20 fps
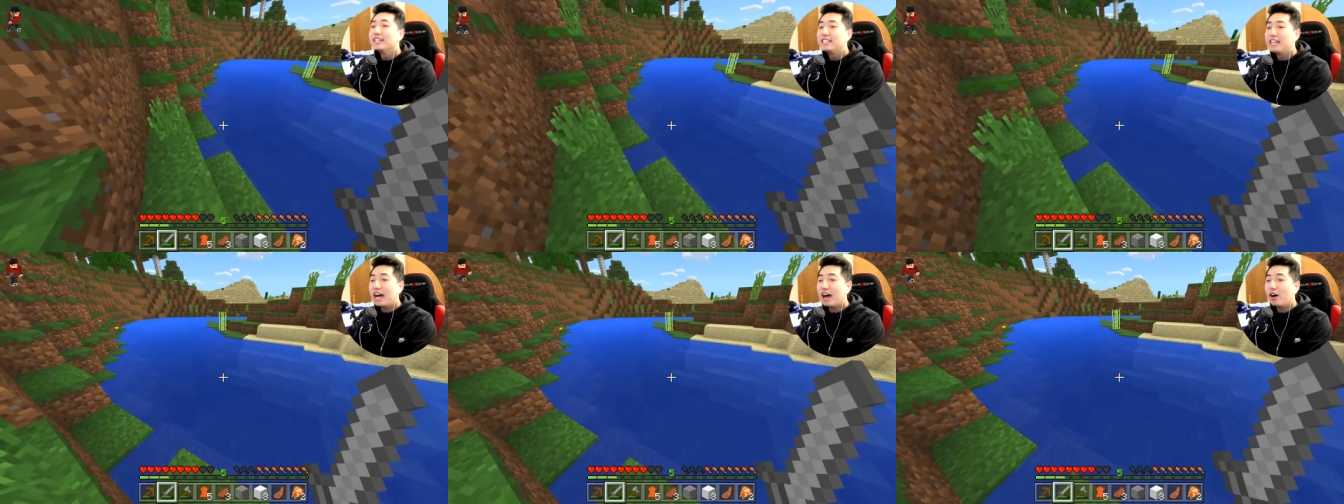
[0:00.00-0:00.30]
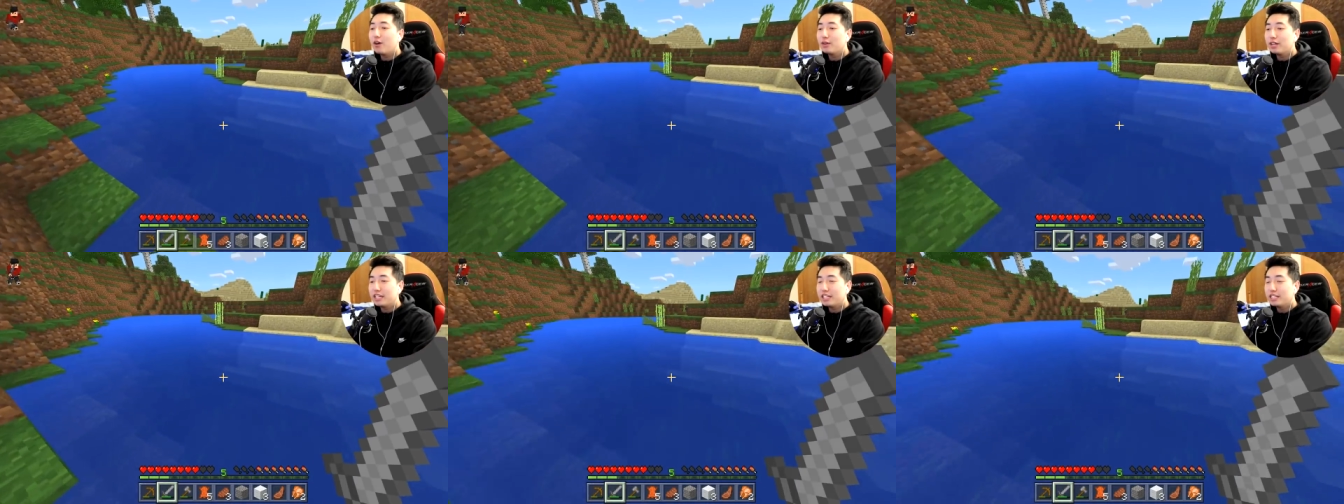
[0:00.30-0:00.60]

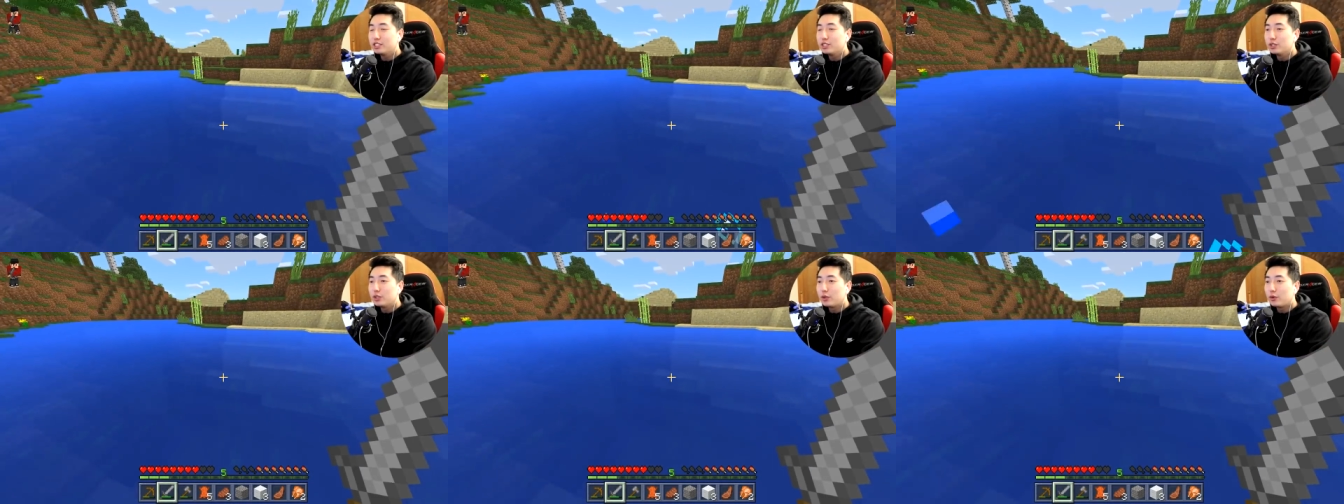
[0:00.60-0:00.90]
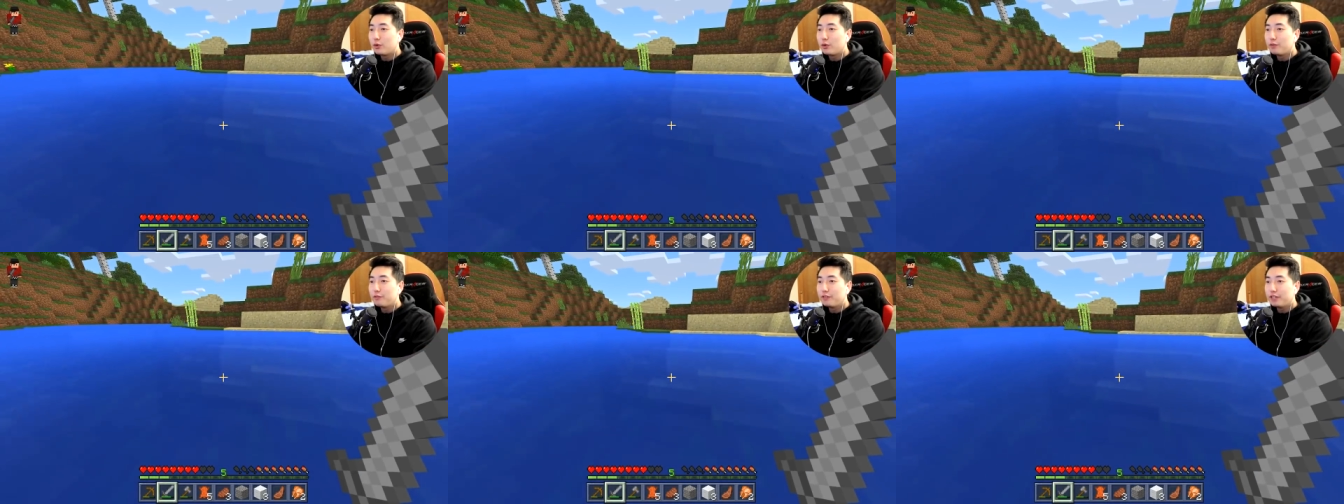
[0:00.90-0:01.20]
down into
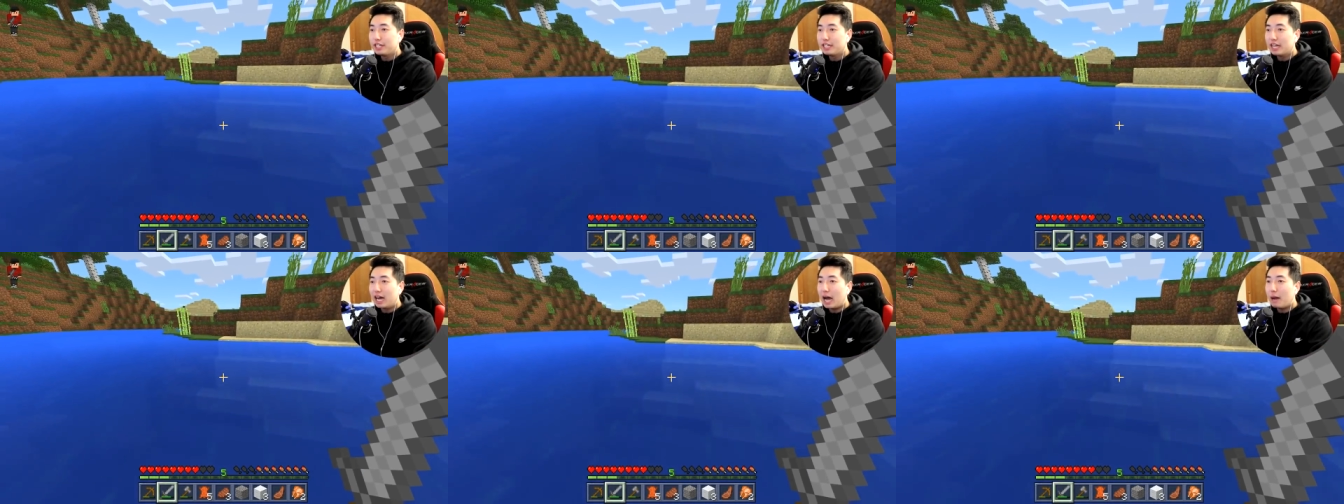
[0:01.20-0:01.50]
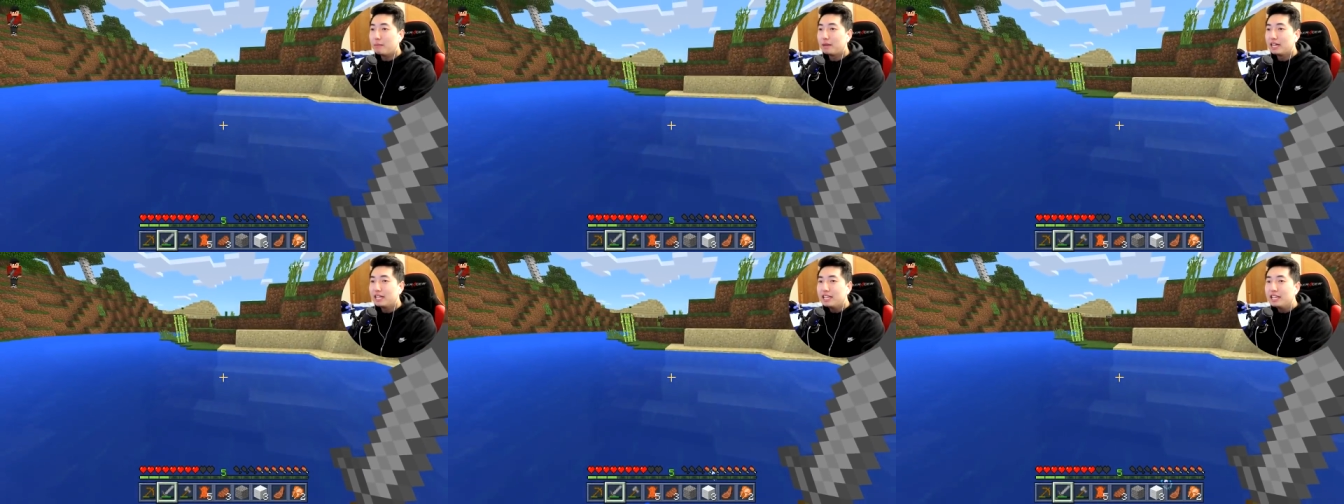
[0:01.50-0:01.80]
the ravine.
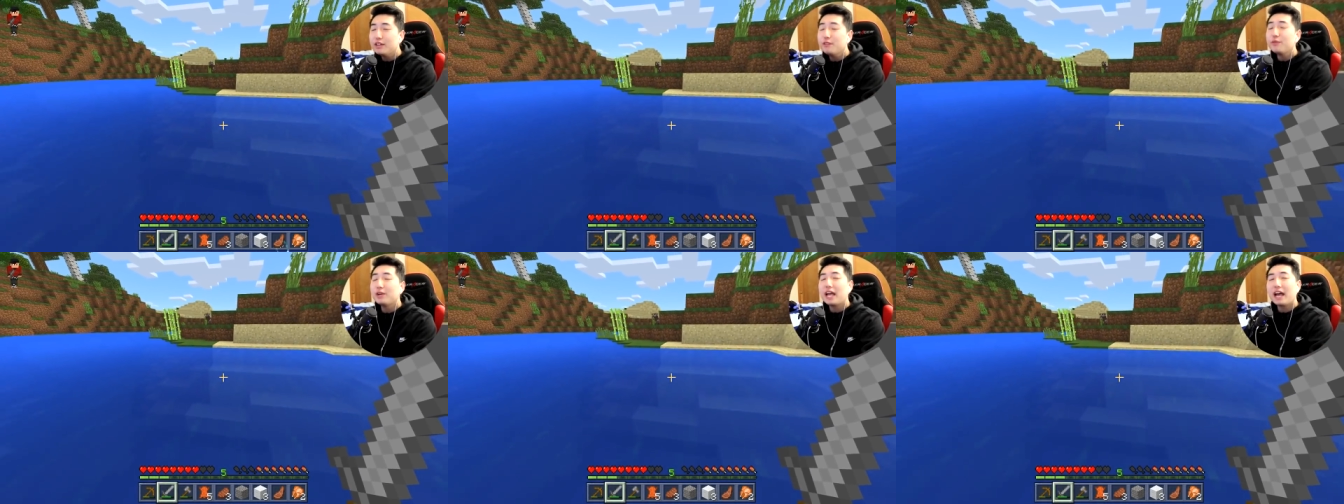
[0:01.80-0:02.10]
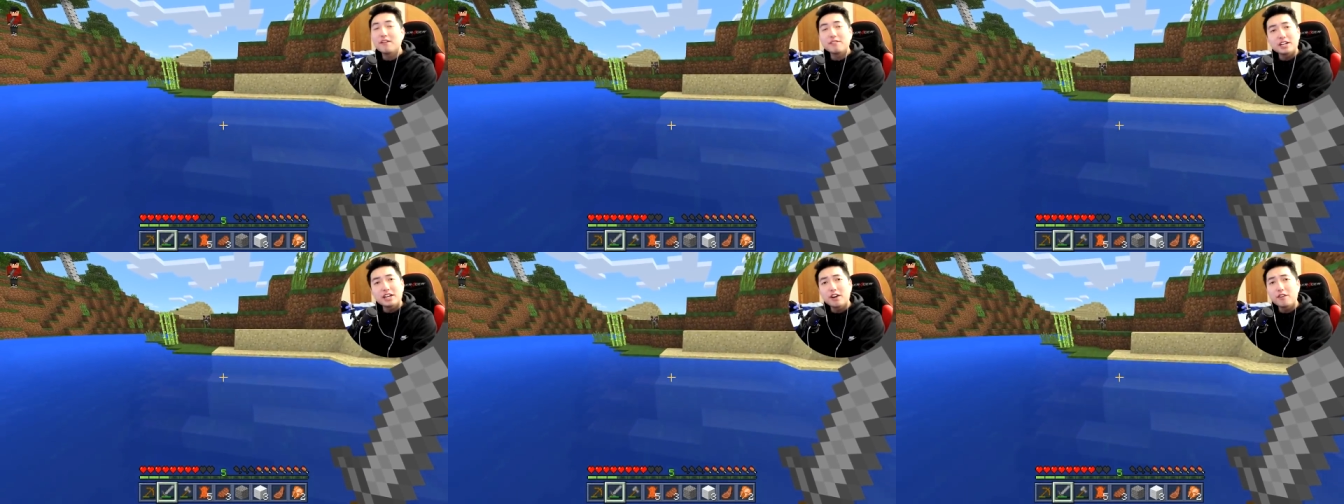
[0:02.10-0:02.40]
I believe we
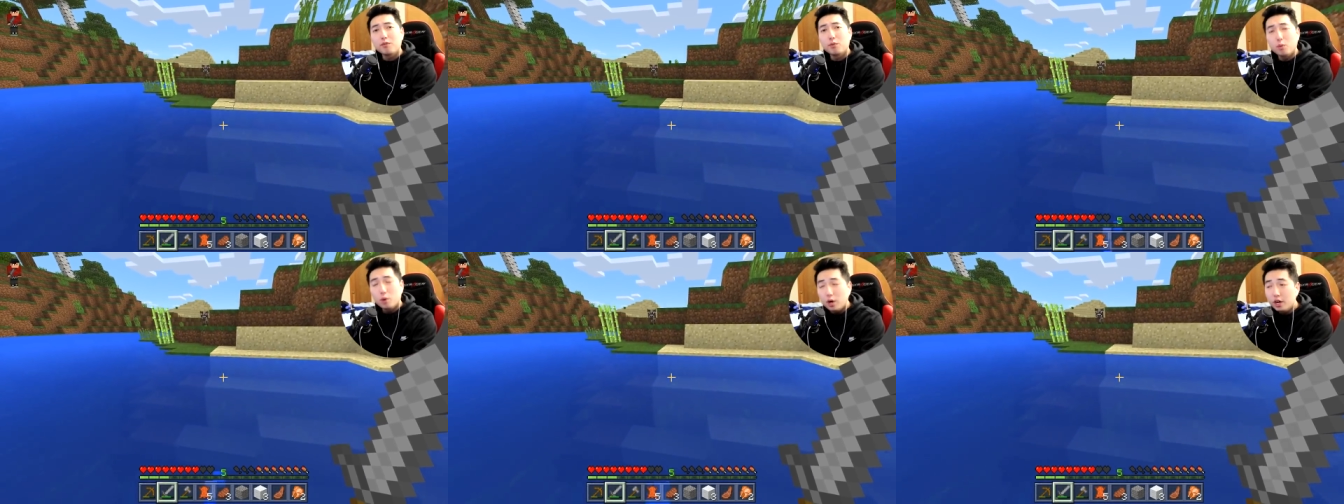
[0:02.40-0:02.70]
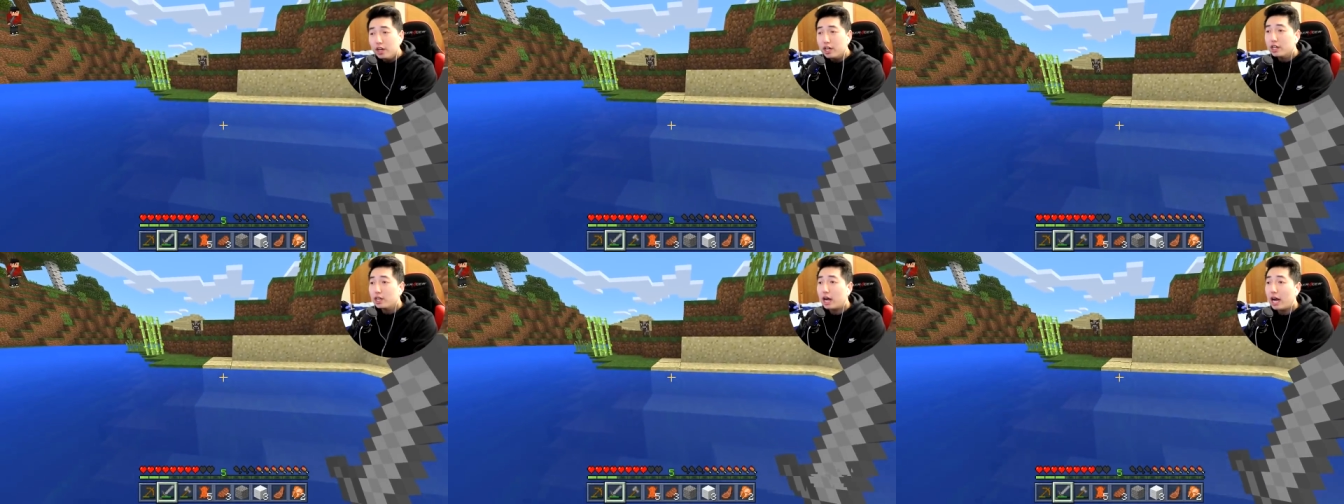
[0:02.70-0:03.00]
have enough
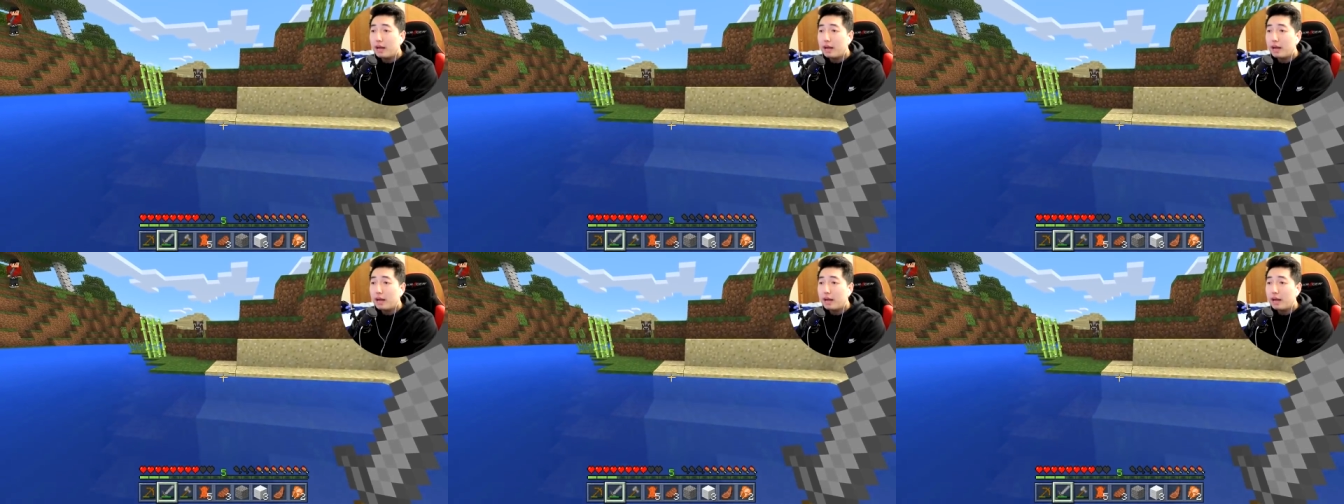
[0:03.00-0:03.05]
wood.